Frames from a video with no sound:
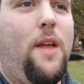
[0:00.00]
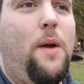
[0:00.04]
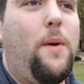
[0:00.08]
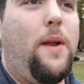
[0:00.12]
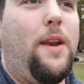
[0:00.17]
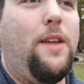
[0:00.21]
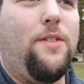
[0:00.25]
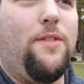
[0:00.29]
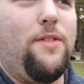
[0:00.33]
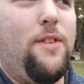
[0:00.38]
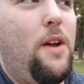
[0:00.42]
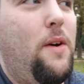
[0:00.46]
what
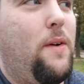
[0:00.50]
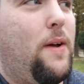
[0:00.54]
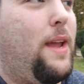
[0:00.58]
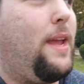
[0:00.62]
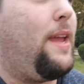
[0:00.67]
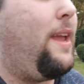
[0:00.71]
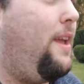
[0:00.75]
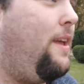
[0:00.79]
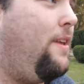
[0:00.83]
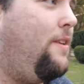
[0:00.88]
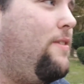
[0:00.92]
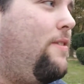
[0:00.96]
he's doing.
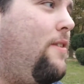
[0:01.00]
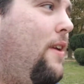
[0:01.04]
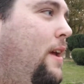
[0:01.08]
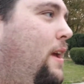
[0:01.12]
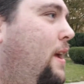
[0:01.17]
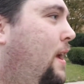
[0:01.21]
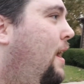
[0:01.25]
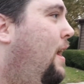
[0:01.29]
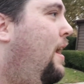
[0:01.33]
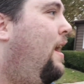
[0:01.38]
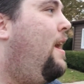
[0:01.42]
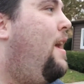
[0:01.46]
He's
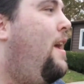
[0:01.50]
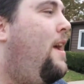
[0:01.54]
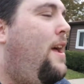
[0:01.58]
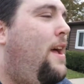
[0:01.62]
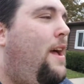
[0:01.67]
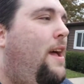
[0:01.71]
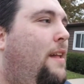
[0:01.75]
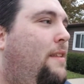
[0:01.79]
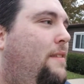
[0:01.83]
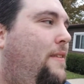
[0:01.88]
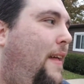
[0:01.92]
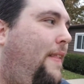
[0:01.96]

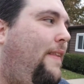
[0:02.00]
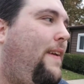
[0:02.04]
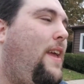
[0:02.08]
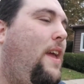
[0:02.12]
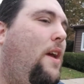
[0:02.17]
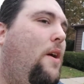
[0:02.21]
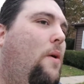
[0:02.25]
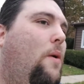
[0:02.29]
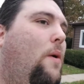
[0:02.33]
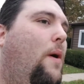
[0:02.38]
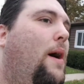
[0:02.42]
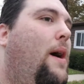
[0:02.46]
telling
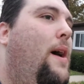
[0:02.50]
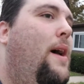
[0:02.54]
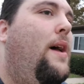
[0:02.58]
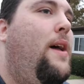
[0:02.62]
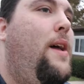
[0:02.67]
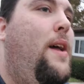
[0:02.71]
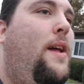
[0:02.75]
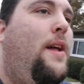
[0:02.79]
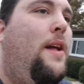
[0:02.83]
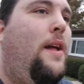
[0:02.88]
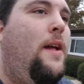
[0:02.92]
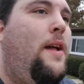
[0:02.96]
you
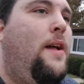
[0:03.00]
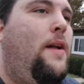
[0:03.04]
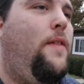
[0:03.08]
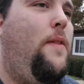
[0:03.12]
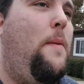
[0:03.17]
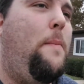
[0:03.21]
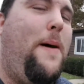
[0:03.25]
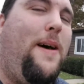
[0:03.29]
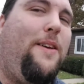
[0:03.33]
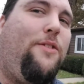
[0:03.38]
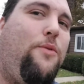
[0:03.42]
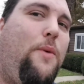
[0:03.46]
the
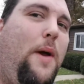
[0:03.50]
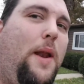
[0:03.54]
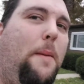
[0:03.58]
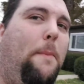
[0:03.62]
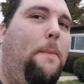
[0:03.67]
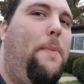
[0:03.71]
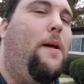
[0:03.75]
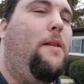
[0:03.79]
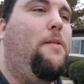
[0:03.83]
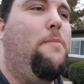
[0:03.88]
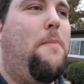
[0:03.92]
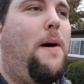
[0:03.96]
best way to
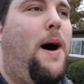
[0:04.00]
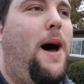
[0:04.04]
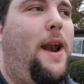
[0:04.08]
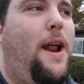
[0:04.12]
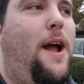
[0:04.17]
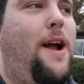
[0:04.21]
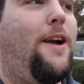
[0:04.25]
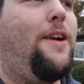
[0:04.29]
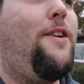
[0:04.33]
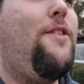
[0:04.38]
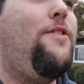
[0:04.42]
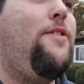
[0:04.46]
build
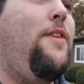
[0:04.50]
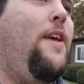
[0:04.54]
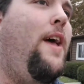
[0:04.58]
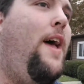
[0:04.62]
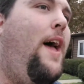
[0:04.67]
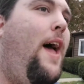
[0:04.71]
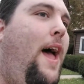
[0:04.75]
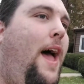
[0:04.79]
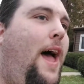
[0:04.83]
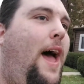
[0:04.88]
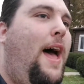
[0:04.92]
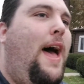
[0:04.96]
Monarchs,
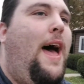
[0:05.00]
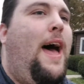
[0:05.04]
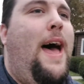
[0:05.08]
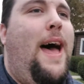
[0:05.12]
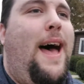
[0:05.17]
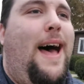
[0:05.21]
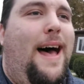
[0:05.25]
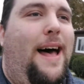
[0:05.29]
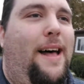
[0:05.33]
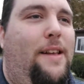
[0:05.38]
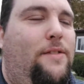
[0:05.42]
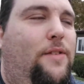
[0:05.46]

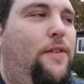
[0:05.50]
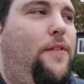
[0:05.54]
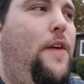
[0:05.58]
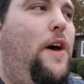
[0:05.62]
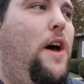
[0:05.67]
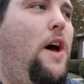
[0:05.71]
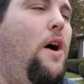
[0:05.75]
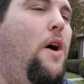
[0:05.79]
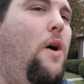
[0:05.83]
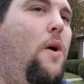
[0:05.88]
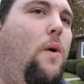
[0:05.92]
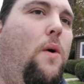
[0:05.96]
as
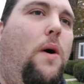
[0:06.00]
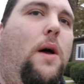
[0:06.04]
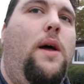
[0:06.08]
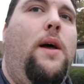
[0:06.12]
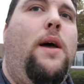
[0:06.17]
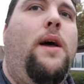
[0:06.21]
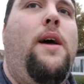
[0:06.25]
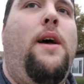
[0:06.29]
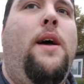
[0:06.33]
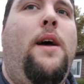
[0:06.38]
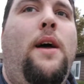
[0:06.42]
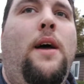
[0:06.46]
though
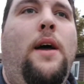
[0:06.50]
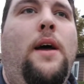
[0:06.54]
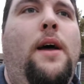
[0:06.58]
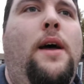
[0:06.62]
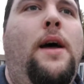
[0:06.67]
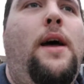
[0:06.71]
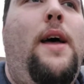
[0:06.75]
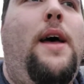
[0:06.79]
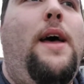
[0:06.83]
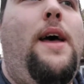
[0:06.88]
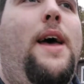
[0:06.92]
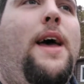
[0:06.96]

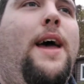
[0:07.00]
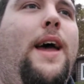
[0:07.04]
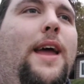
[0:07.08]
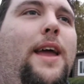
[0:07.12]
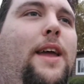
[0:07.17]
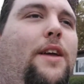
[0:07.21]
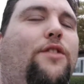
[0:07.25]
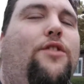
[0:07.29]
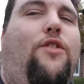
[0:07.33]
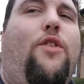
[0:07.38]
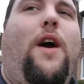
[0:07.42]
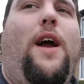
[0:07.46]

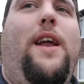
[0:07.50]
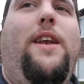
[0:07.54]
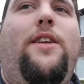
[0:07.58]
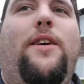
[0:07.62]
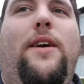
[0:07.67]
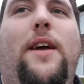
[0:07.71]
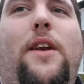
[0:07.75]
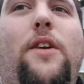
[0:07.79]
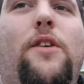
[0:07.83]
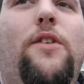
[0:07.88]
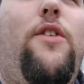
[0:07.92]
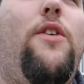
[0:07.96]
he's trying
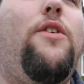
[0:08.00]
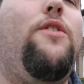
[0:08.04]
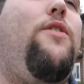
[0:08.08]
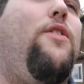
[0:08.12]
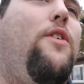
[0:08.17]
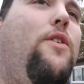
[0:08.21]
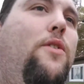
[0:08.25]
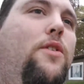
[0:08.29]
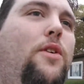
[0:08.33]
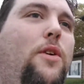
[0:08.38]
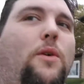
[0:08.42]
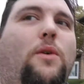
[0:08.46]
to introduce
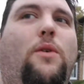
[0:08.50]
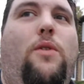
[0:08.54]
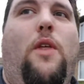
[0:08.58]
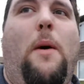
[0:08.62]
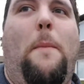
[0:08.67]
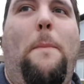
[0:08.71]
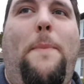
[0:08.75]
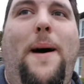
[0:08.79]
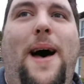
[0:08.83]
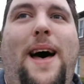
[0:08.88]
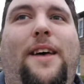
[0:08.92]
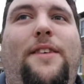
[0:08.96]
you to the
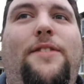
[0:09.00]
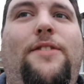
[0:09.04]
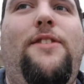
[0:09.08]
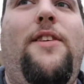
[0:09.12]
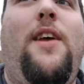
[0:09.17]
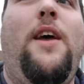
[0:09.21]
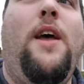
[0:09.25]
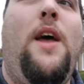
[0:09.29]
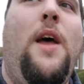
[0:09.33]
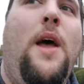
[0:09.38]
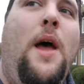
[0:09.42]
best